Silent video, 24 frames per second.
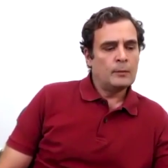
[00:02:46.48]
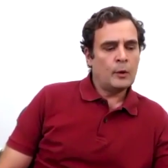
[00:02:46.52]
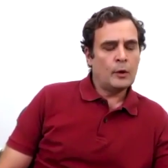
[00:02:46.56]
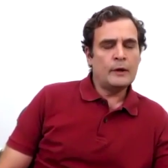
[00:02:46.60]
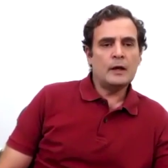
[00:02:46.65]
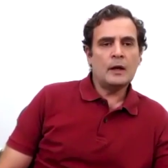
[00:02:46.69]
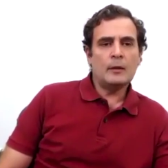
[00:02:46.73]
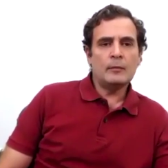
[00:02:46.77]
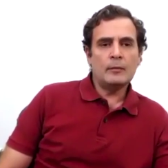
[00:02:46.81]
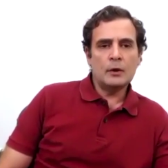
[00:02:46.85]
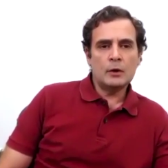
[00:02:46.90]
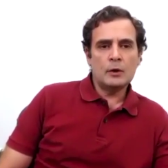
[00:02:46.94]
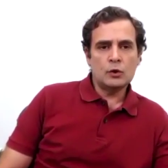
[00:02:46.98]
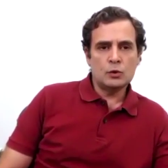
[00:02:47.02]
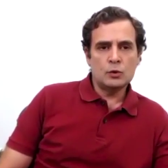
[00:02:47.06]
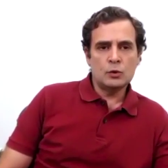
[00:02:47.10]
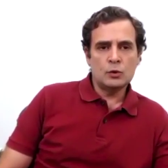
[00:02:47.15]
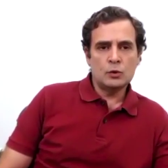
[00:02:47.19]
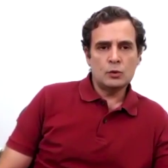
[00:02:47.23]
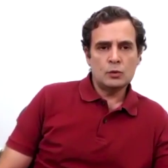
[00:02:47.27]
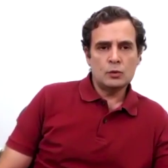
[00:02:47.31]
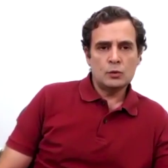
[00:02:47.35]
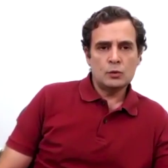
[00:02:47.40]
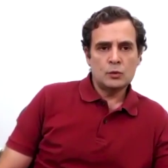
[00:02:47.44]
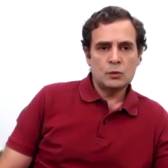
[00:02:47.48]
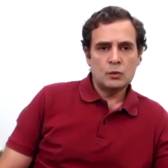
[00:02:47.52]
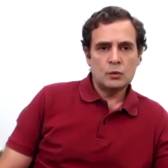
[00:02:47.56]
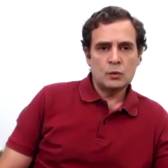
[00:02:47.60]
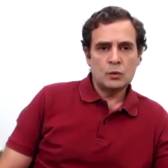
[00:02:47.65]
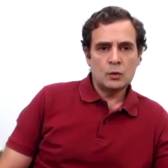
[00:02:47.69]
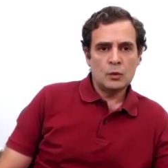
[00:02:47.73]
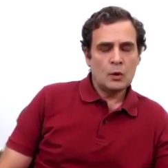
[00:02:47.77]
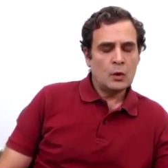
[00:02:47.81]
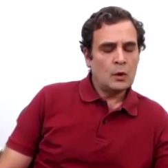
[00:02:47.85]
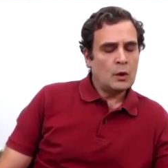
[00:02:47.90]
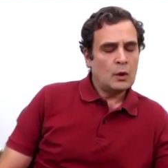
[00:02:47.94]
Point number two,
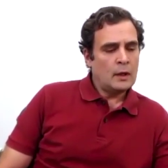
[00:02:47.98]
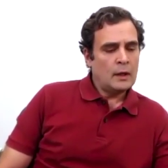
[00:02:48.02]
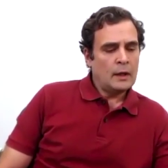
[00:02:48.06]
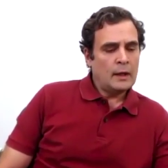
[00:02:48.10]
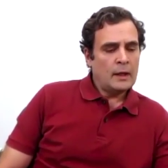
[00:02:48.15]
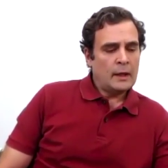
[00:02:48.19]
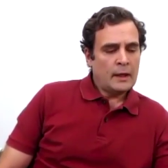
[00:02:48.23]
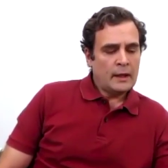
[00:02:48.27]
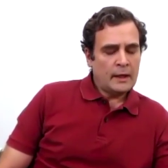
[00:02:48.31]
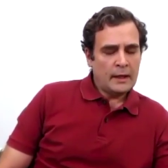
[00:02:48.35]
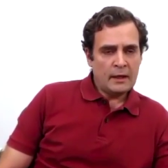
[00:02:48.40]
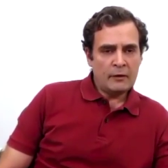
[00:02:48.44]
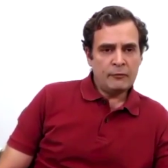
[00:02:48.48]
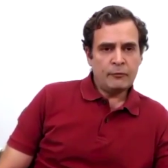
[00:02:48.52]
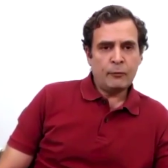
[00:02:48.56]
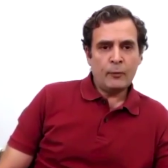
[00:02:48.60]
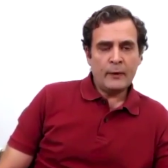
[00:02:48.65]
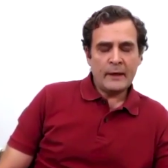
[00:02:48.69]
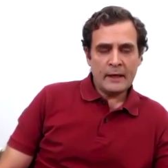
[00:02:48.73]
if